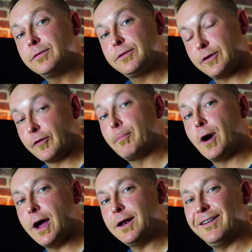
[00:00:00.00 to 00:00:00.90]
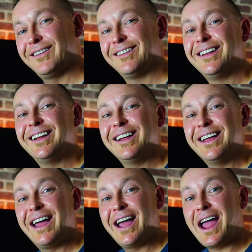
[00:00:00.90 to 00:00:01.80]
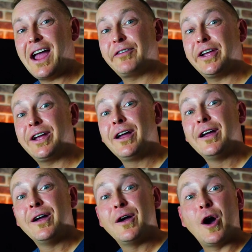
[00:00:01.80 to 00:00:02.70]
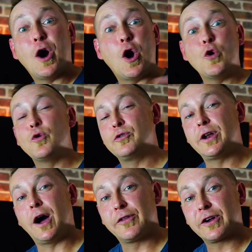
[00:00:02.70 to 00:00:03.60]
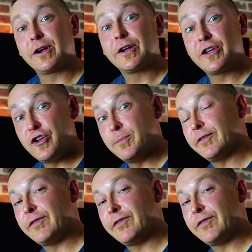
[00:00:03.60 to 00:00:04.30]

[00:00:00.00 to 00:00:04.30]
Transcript: there's a but. Having owned other Cuban